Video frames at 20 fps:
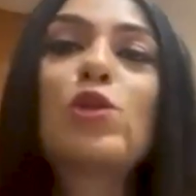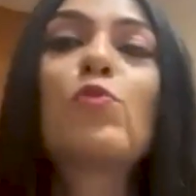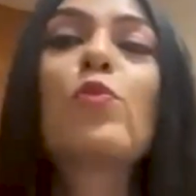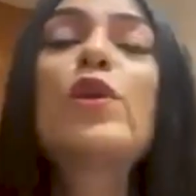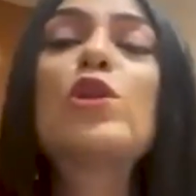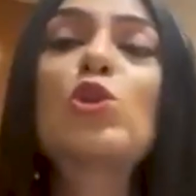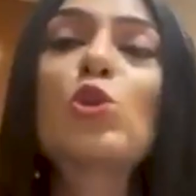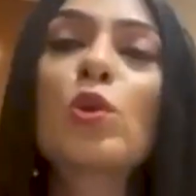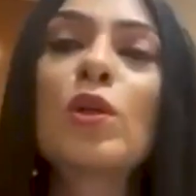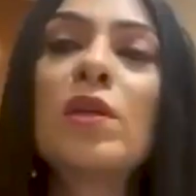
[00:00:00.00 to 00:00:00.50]

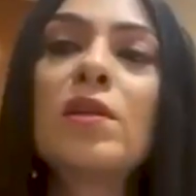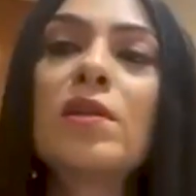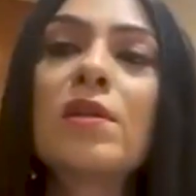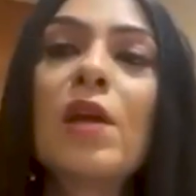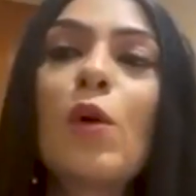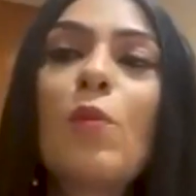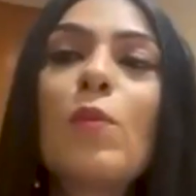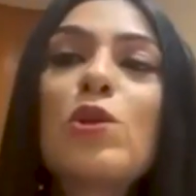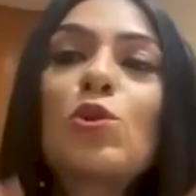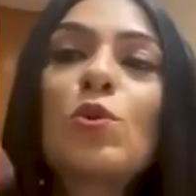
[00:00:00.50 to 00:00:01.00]
We
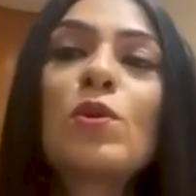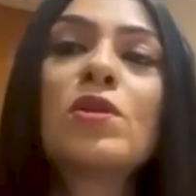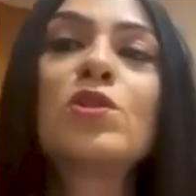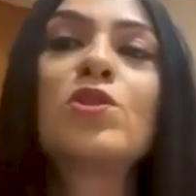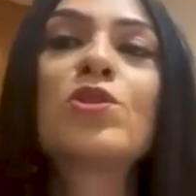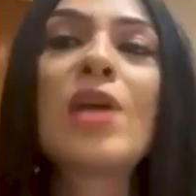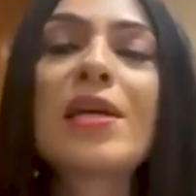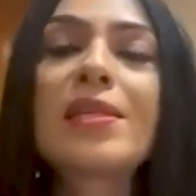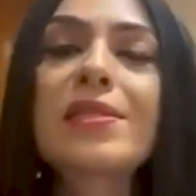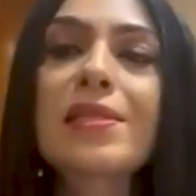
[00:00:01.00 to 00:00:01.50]

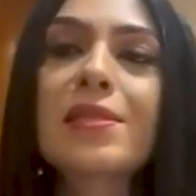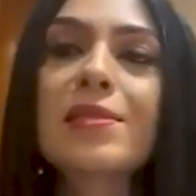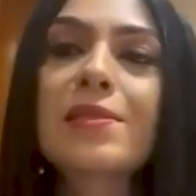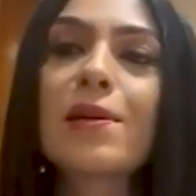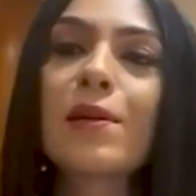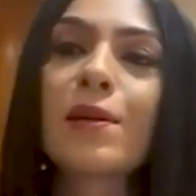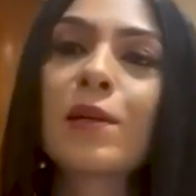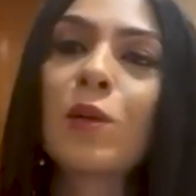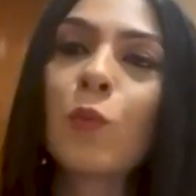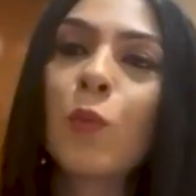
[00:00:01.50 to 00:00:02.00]
shouldn't dress a
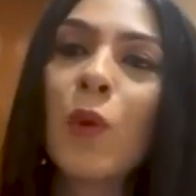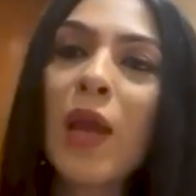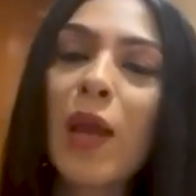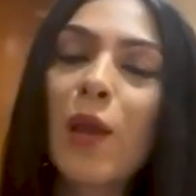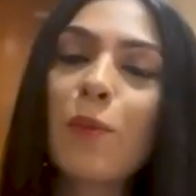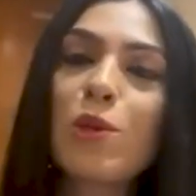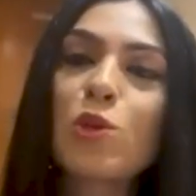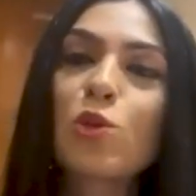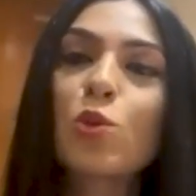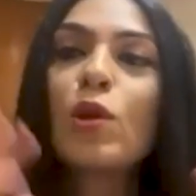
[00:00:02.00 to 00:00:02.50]
certain
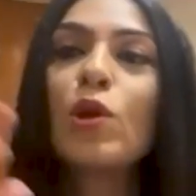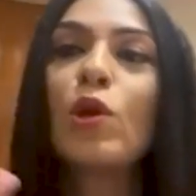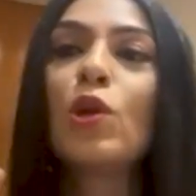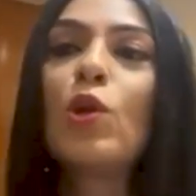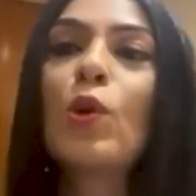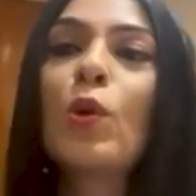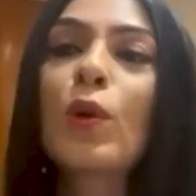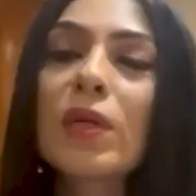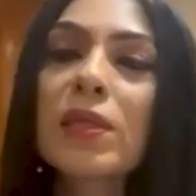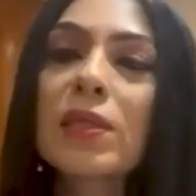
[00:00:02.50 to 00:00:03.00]
way, we
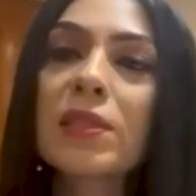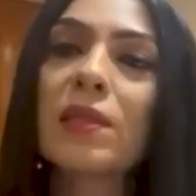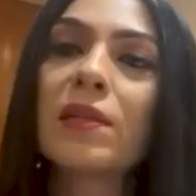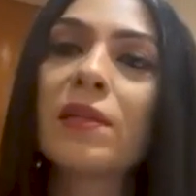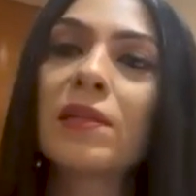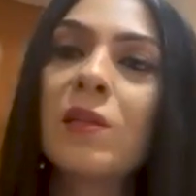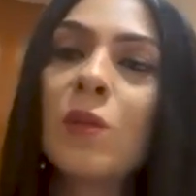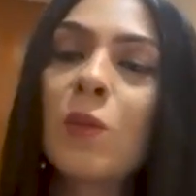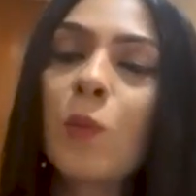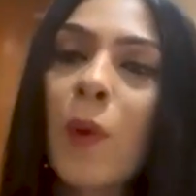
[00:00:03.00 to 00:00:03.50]
shouldn't look a
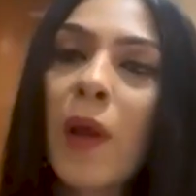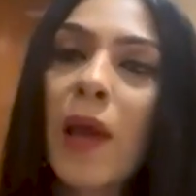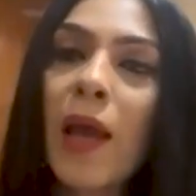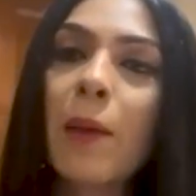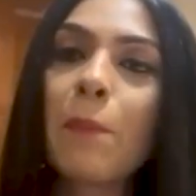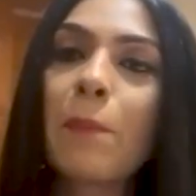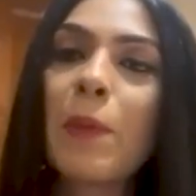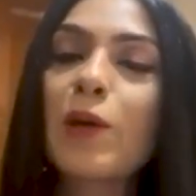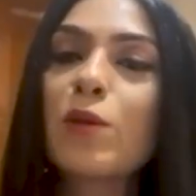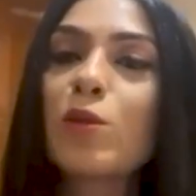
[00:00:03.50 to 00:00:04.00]
certain
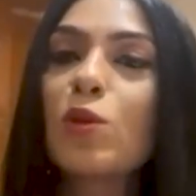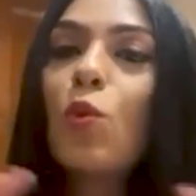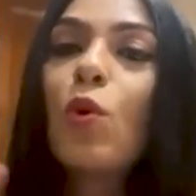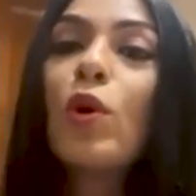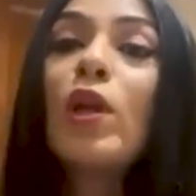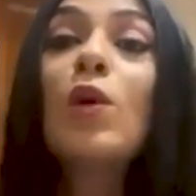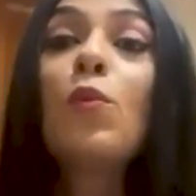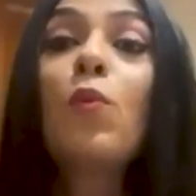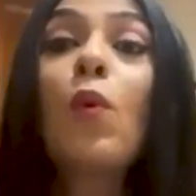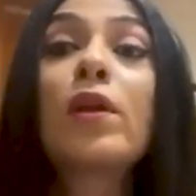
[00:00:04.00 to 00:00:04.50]
way, because you
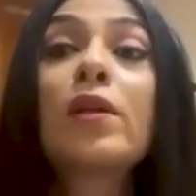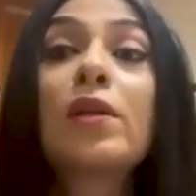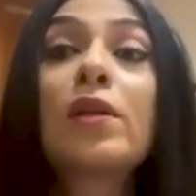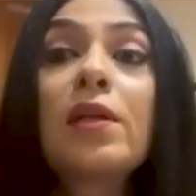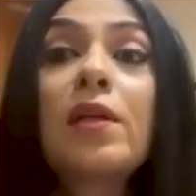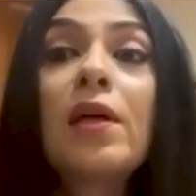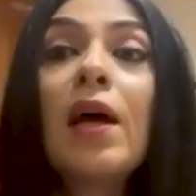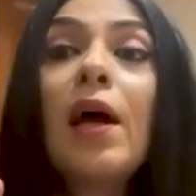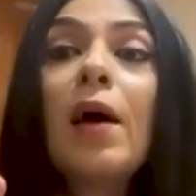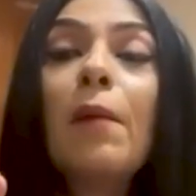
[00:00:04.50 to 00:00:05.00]
only
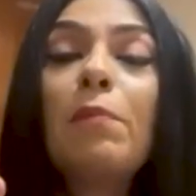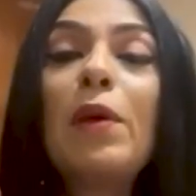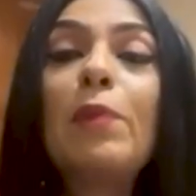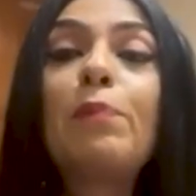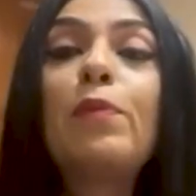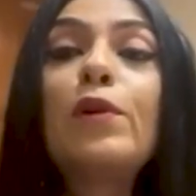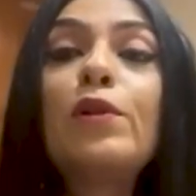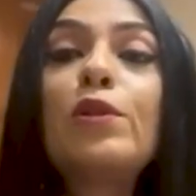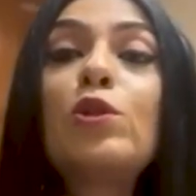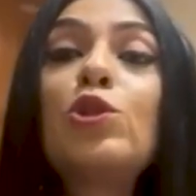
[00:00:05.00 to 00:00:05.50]
wanted
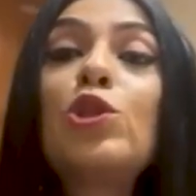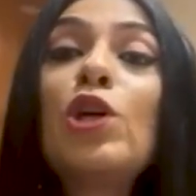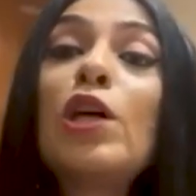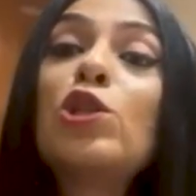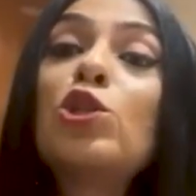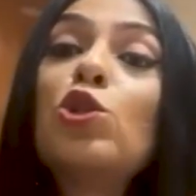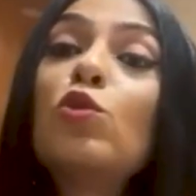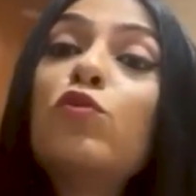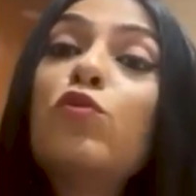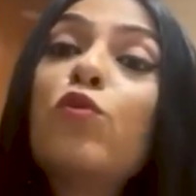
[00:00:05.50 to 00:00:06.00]
people to
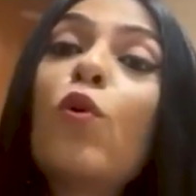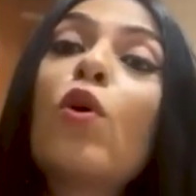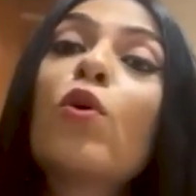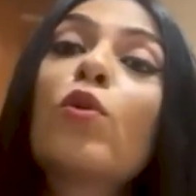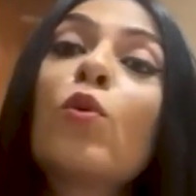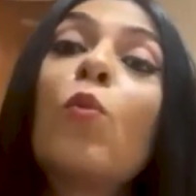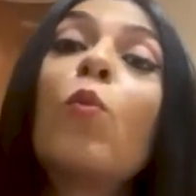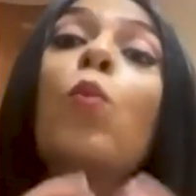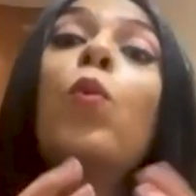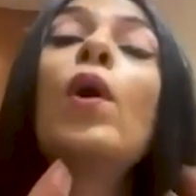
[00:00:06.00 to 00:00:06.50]
judge you for
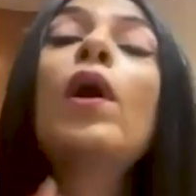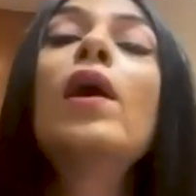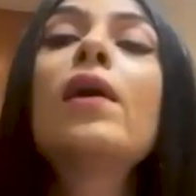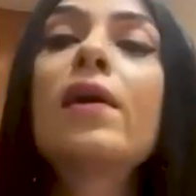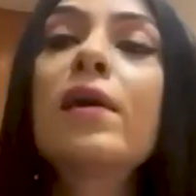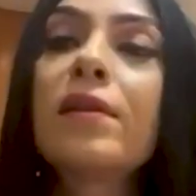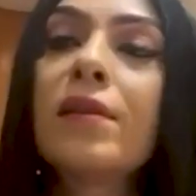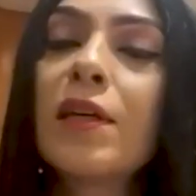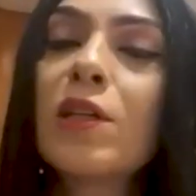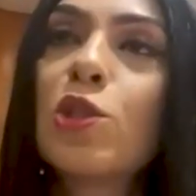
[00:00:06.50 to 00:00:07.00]
the
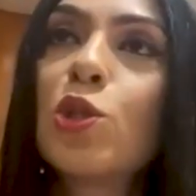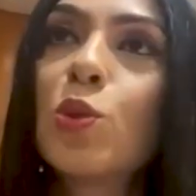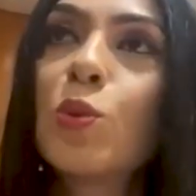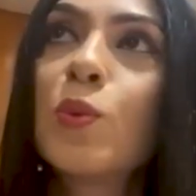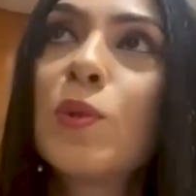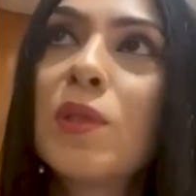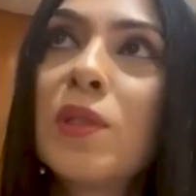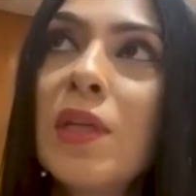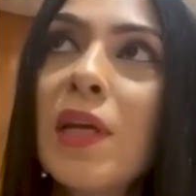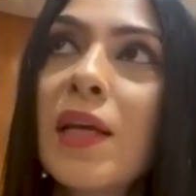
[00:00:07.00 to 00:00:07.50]
work that
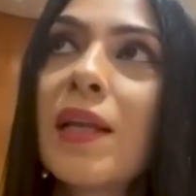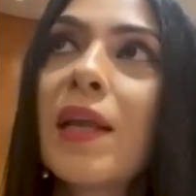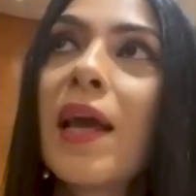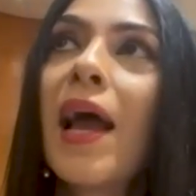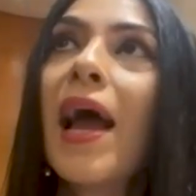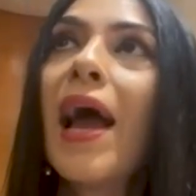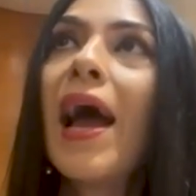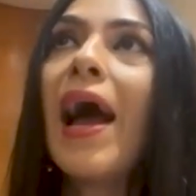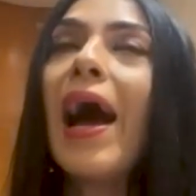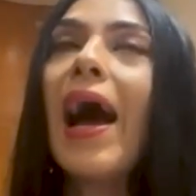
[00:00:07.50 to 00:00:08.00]
you did.
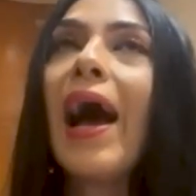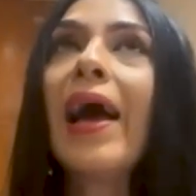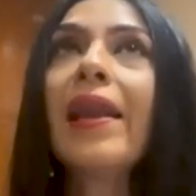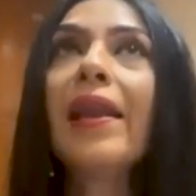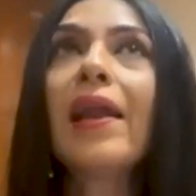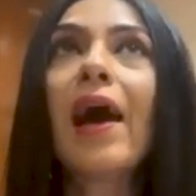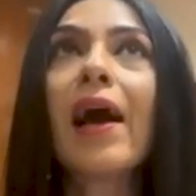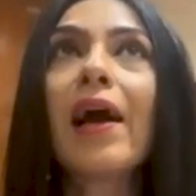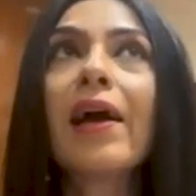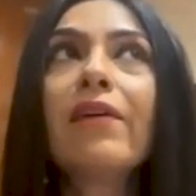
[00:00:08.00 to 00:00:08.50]

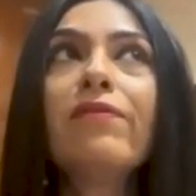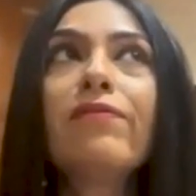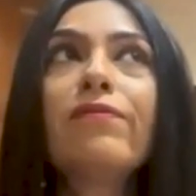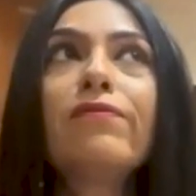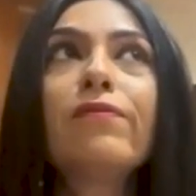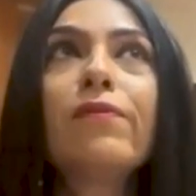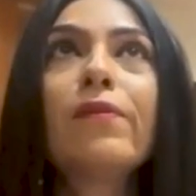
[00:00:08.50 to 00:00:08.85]
And I